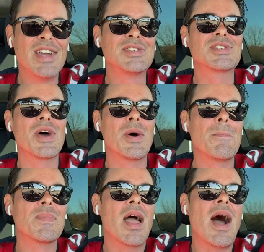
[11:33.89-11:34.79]
And so
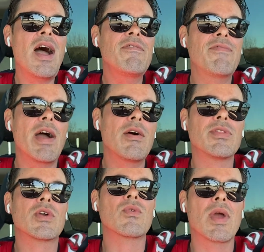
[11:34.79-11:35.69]
I found
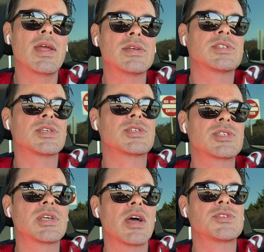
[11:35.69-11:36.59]
the greatest
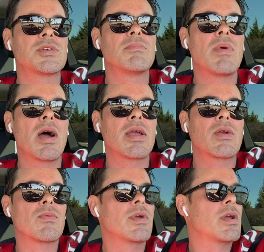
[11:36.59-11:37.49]
success in my
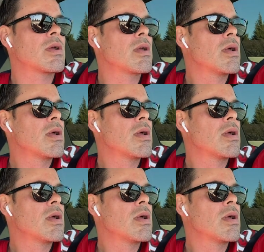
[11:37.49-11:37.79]
career